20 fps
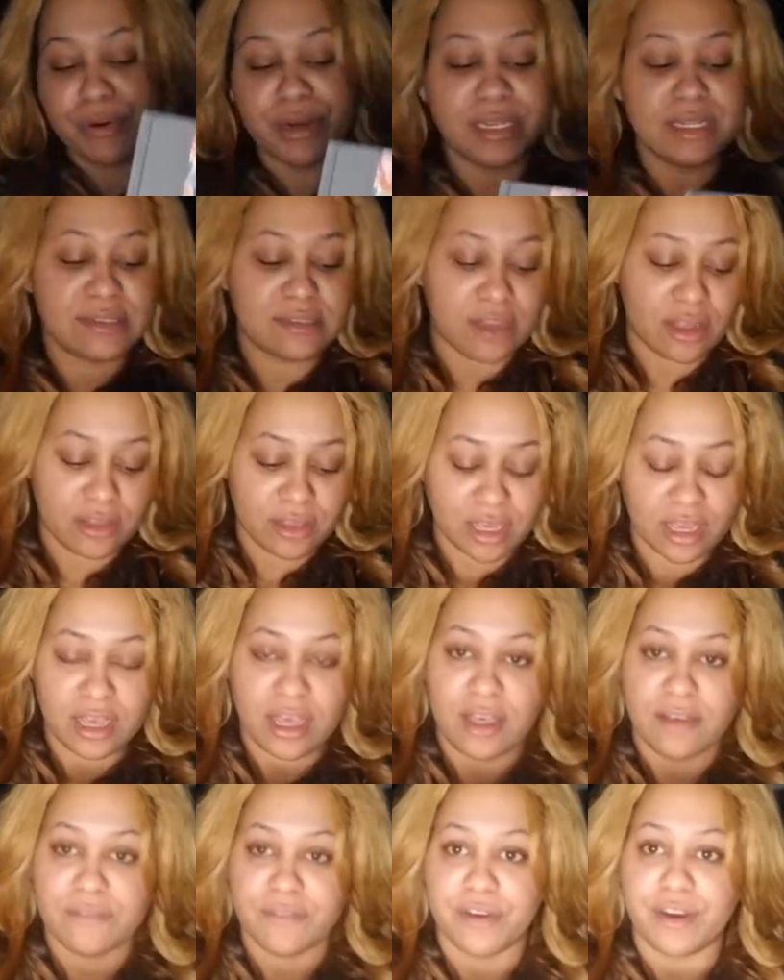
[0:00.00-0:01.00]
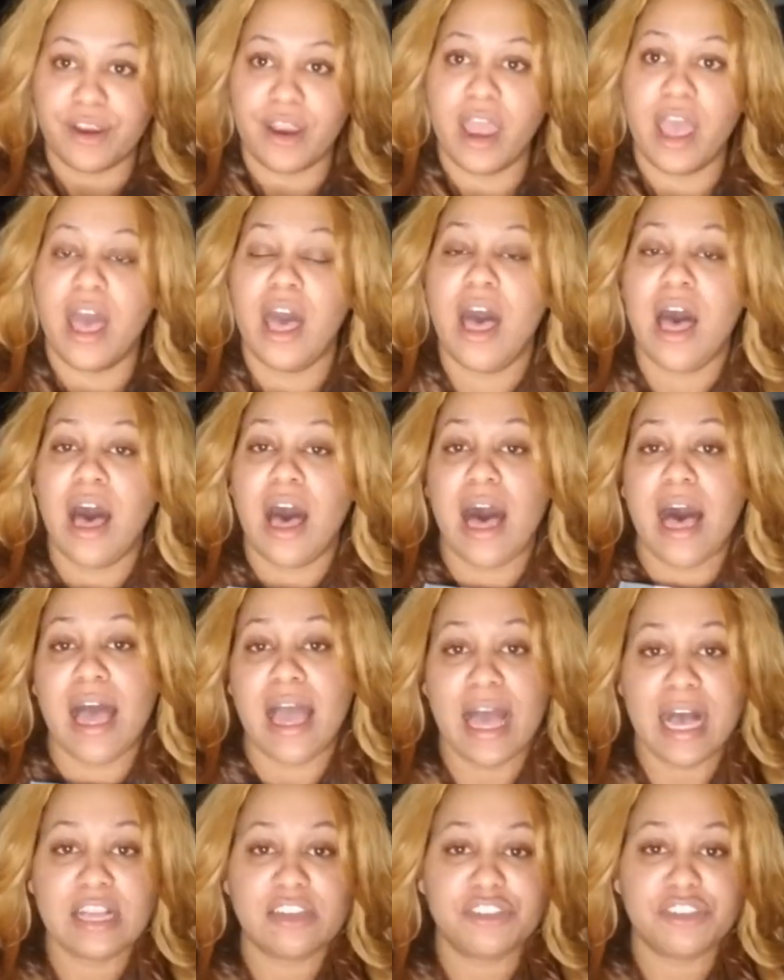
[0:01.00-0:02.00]
print on the cover. I
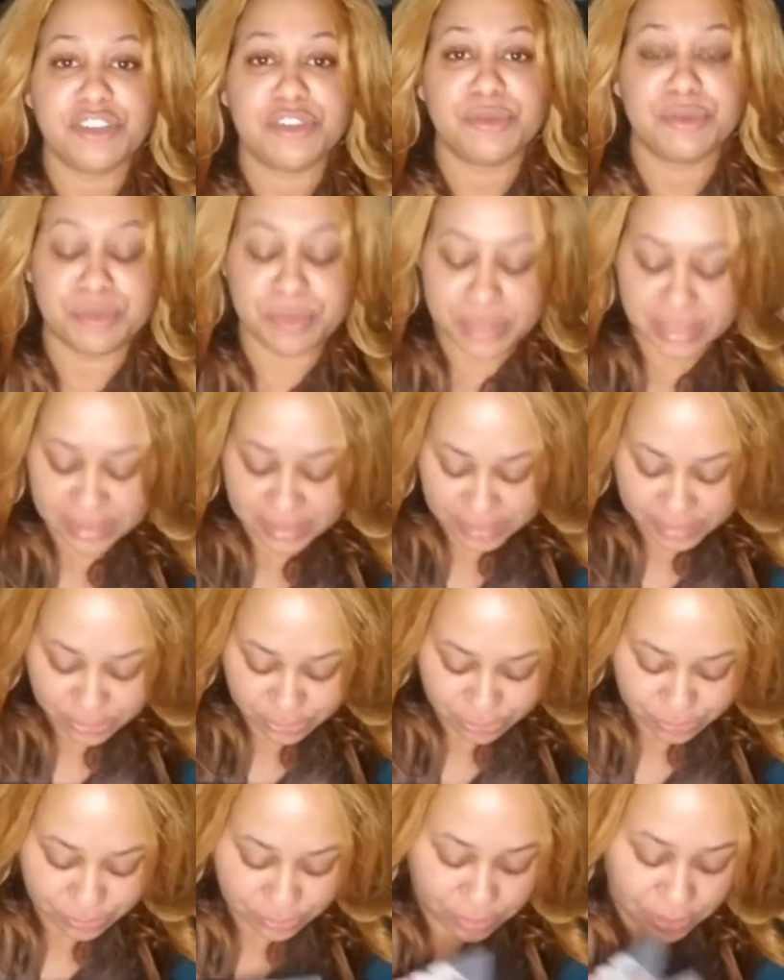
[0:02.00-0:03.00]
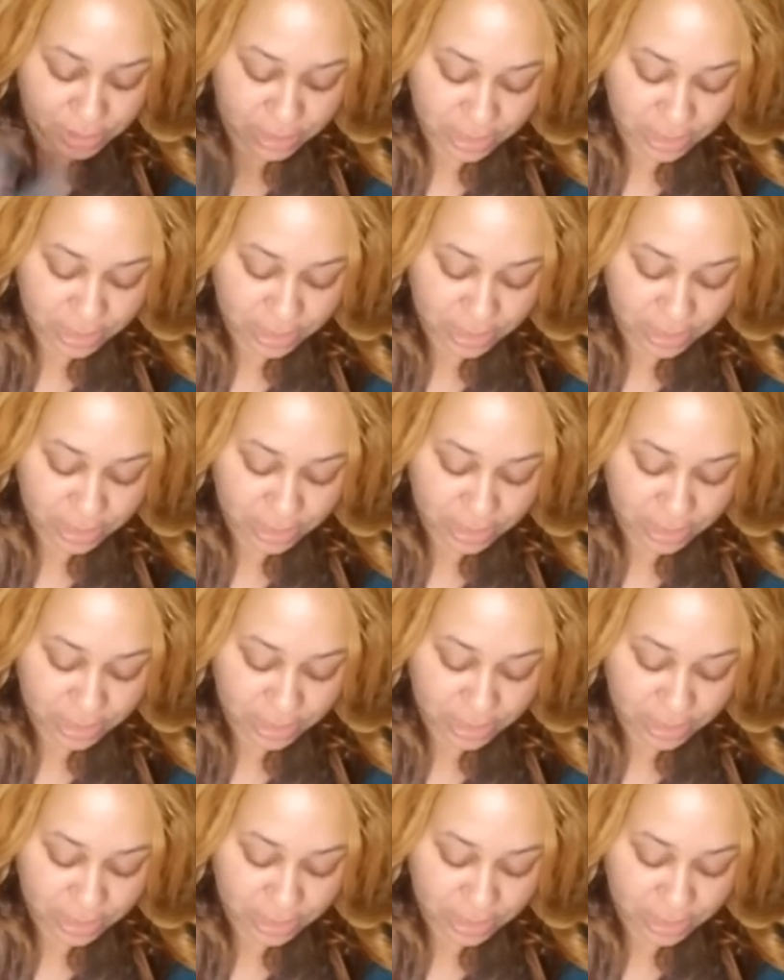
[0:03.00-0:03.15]
actually really do